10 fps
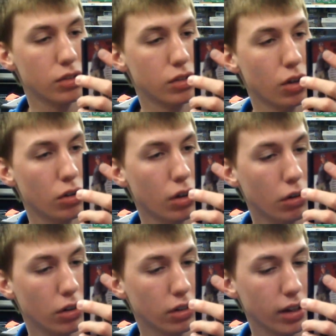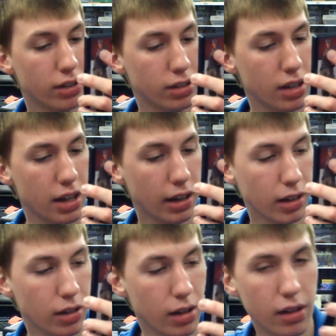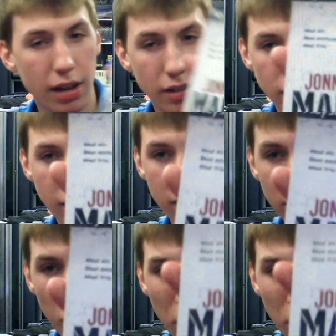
it looks like skiing. I was going to say